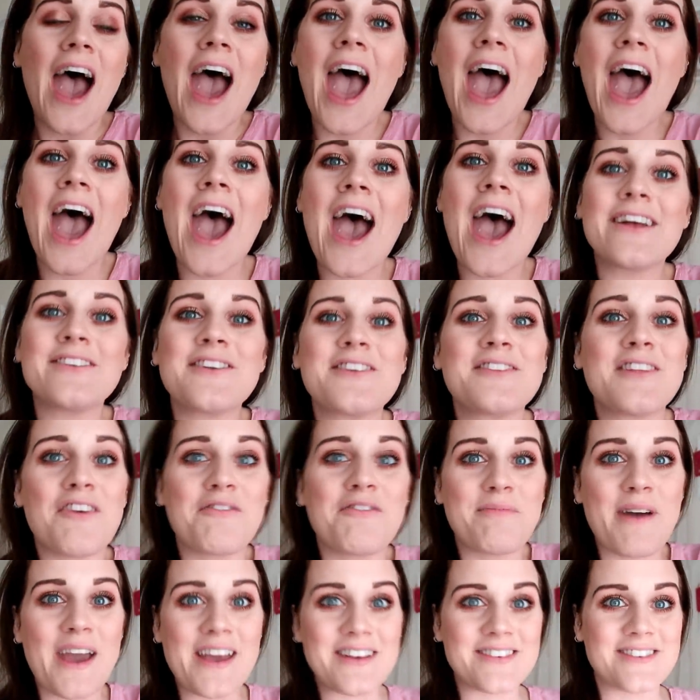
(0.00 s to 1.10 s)
and
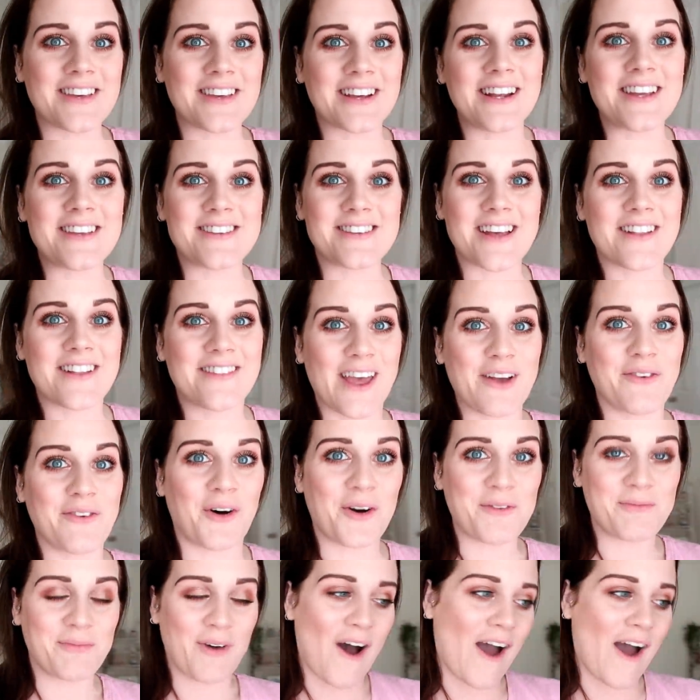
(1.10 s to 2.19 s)
they've basically said they
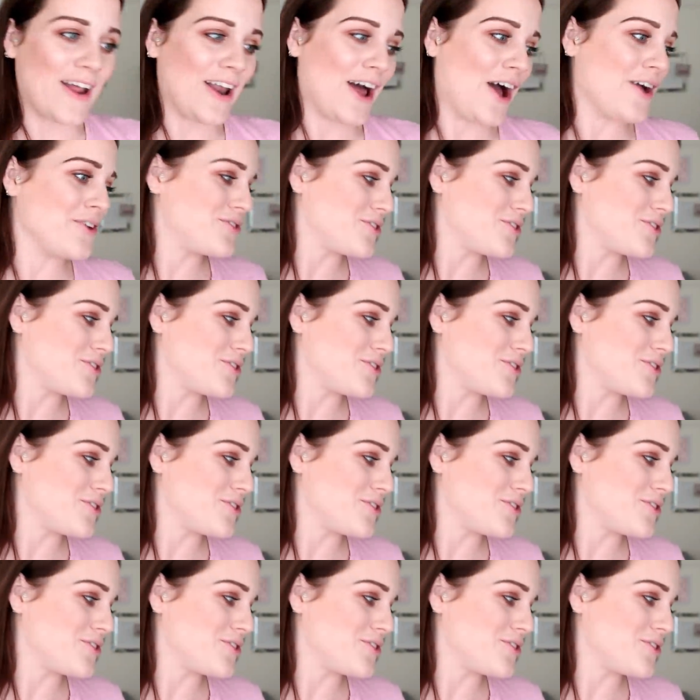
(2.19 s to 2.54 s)
want Milo.